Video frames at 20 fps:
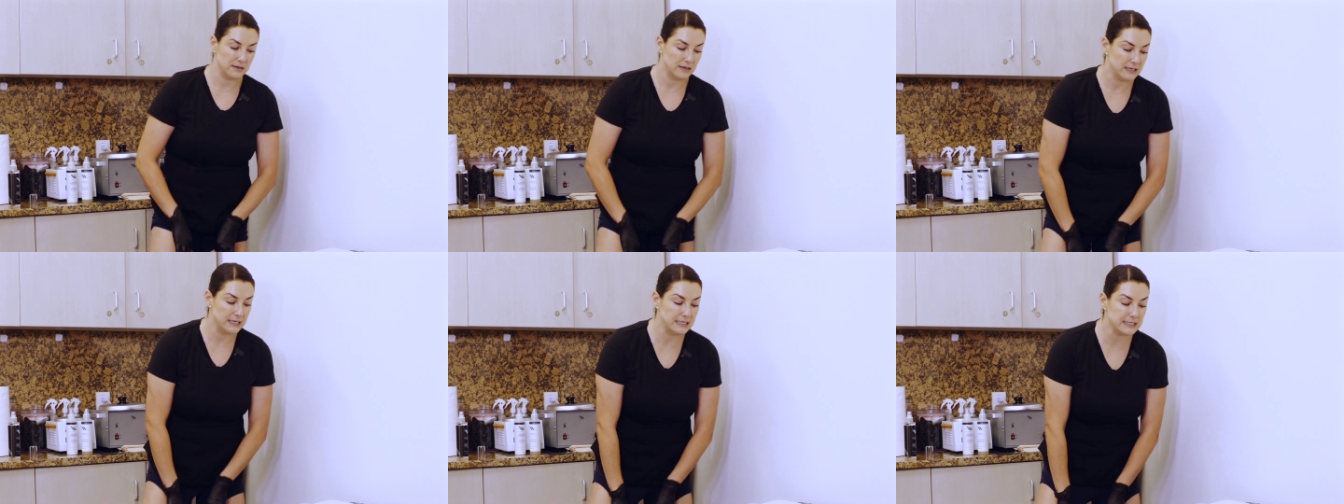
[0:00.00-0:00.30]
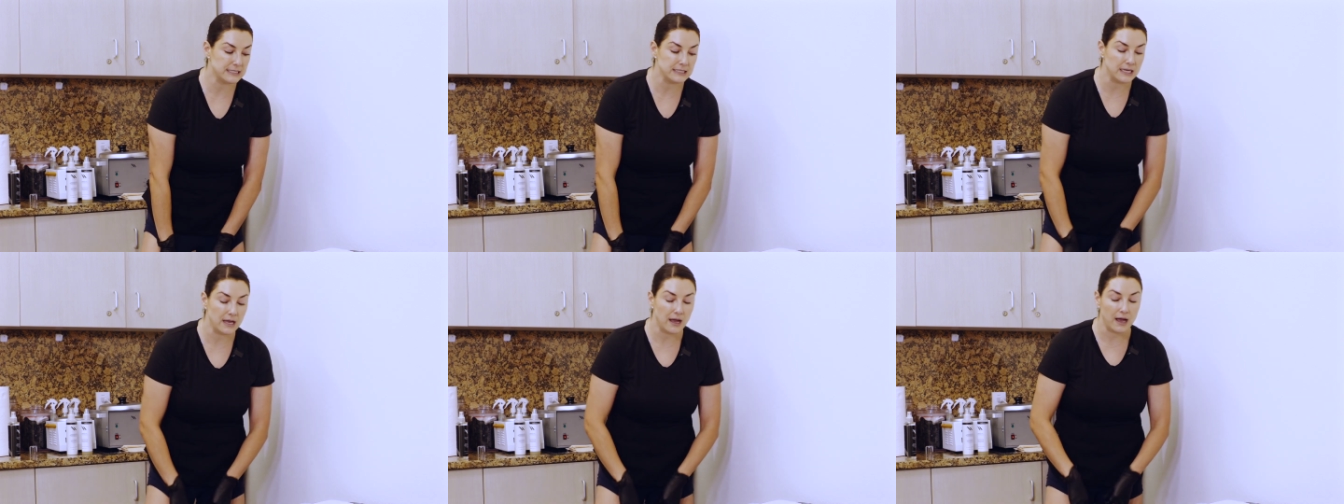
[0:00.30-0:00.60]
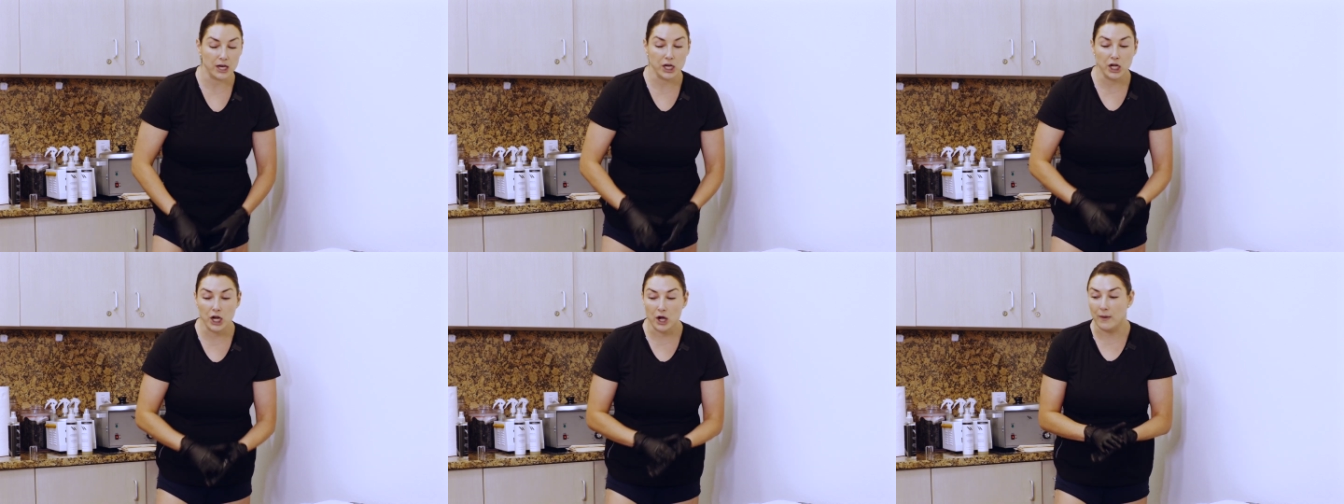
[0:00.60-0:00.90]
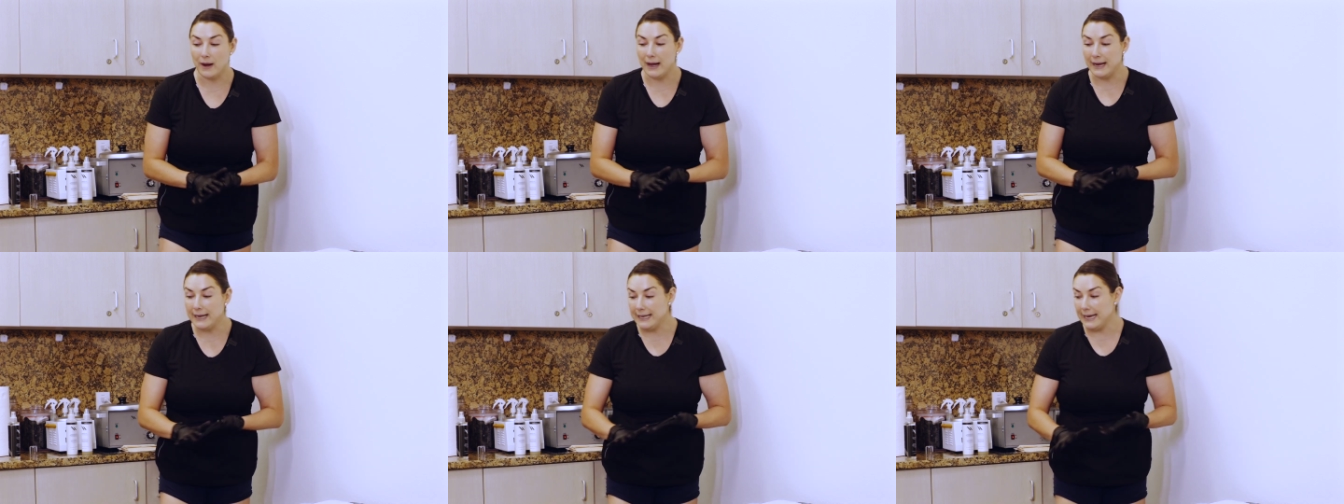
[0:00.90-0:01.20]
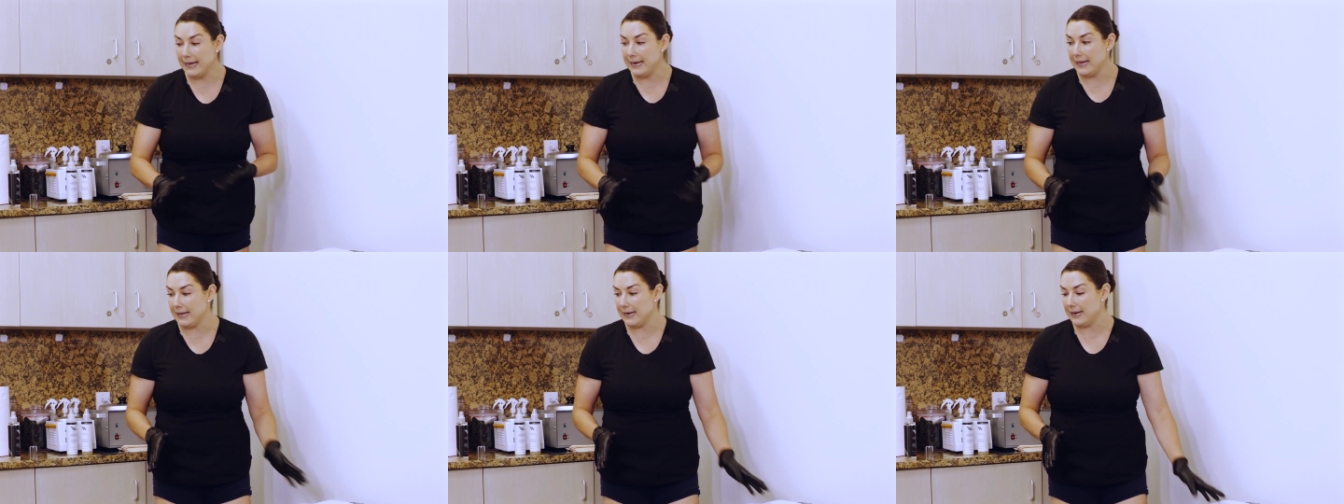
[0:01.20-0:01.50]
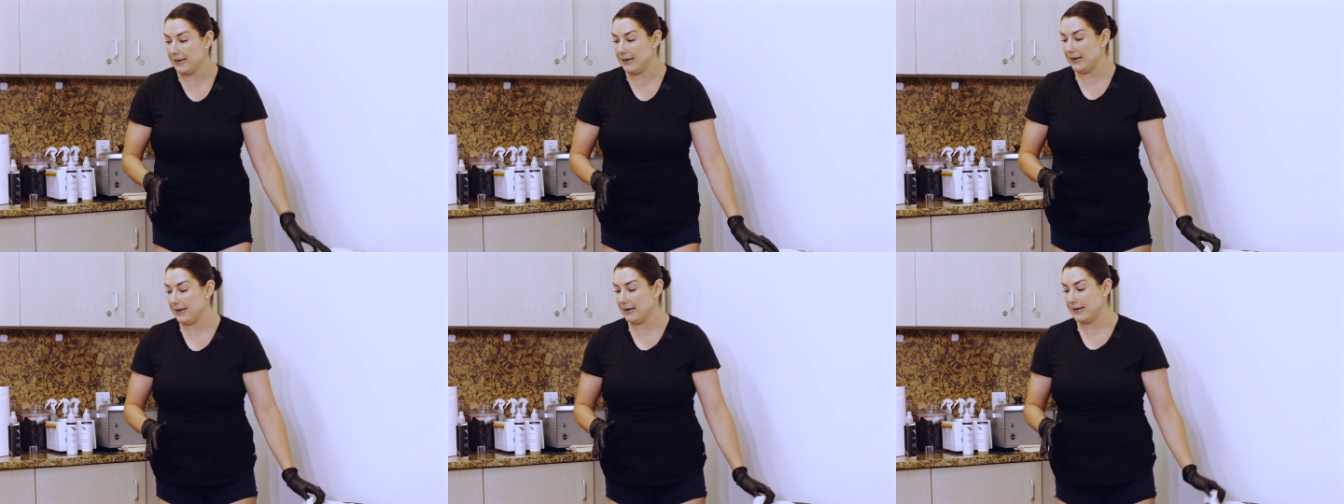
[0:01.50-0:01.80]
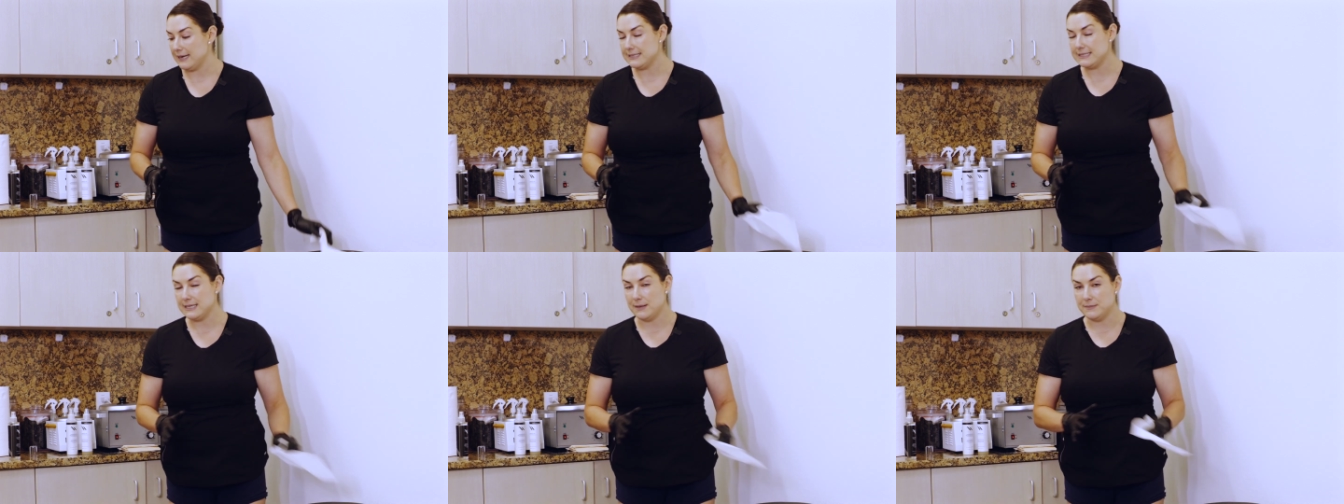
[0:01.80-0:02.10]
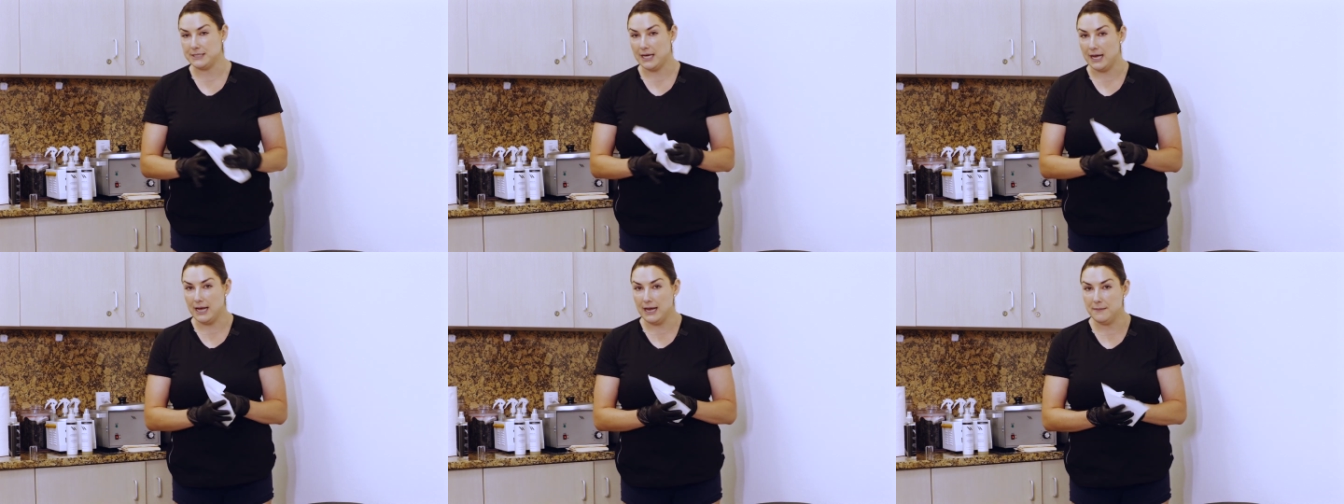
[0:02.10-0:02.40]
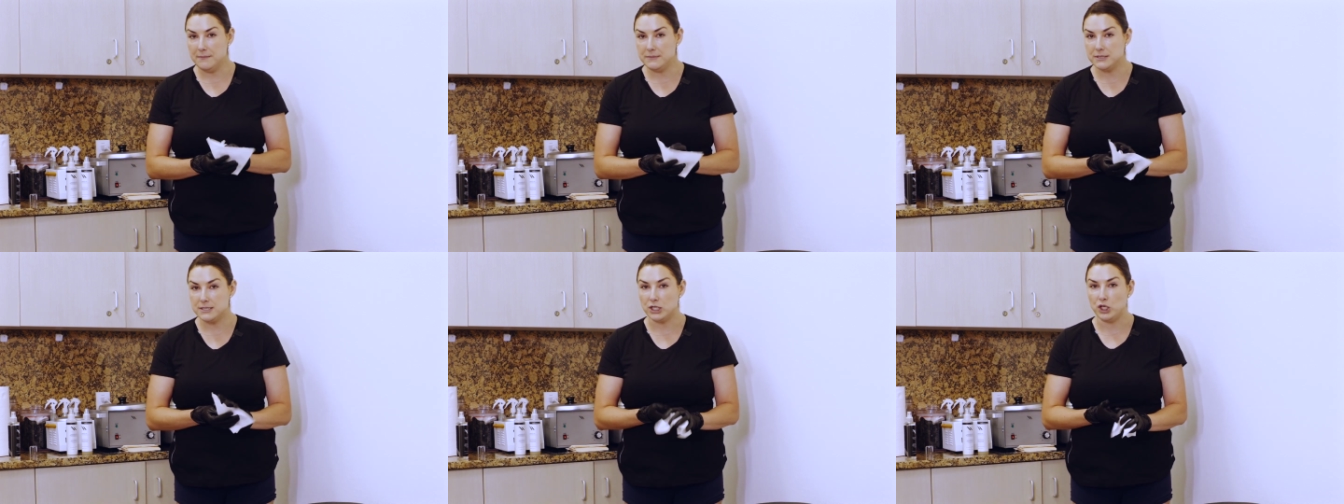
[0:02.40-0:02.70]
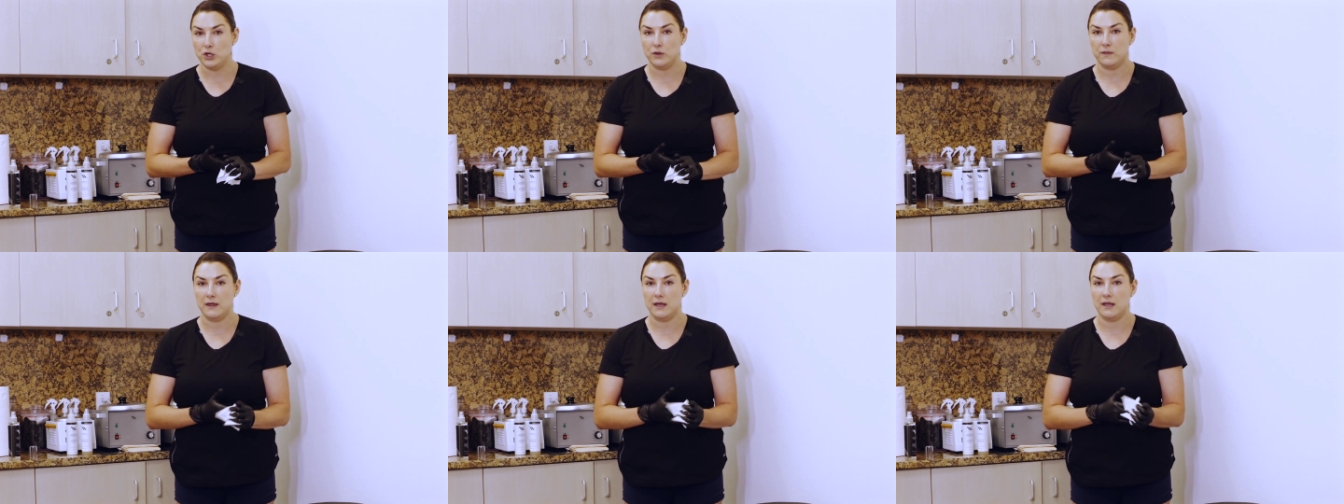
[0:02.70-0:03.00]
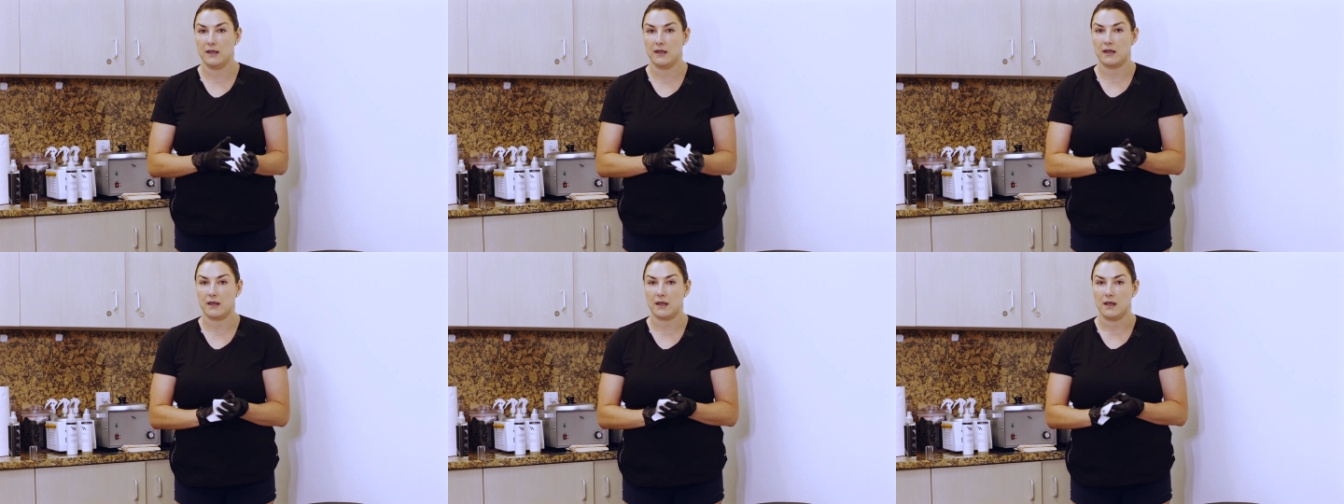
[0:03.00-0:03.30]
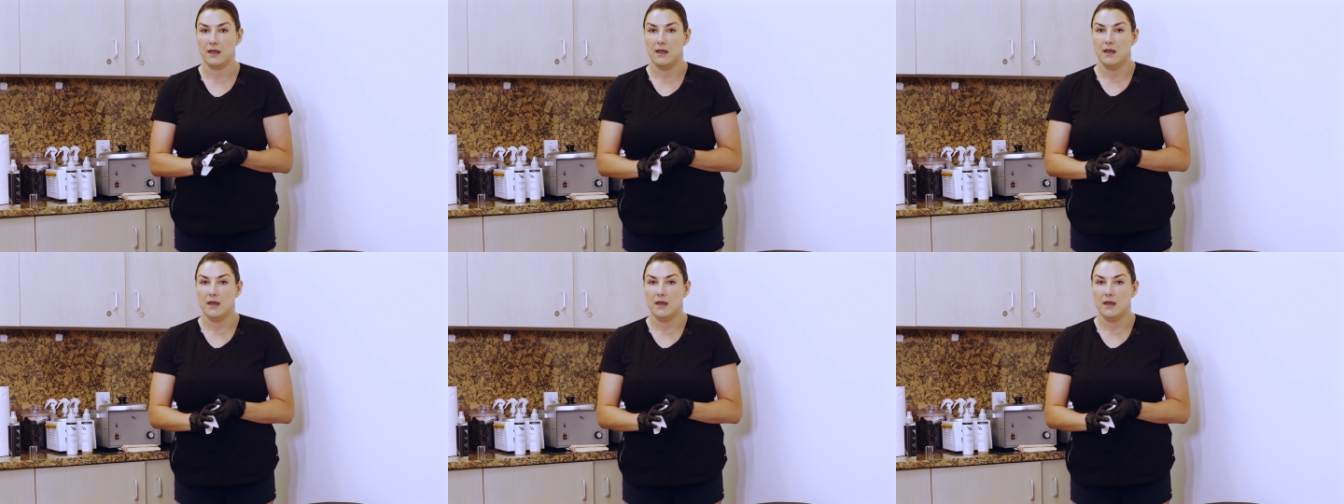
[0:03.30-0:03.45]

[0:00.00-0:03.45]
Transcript: Cause you know, I get it. Sometimes you think,